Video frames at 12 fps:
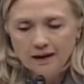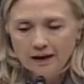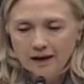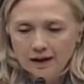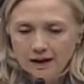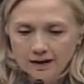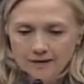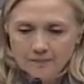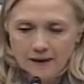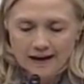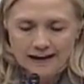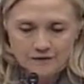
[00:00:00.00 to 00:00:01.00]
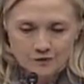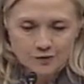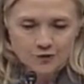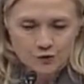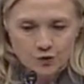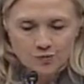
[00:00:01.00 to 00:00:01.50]
I have to
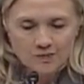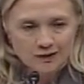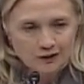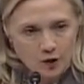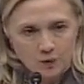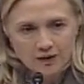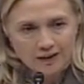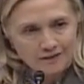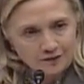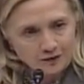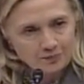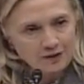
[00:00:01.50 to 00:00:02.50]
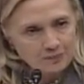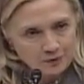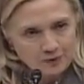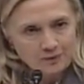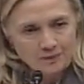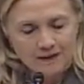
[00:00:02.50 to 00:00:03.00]
assume that lower-level
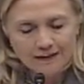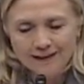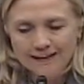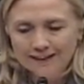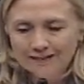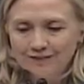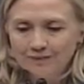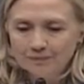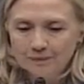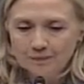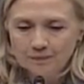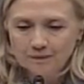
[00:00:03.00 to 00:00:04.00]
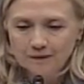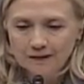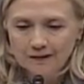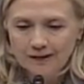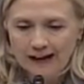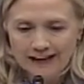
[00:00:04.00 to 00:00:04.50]
people,
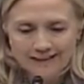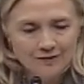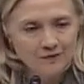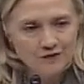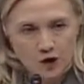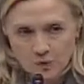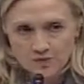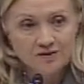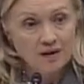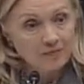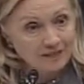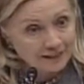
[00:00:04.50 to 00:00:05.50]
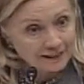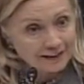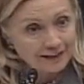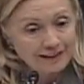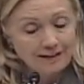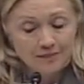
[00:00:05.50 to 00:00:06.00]
had to have known something,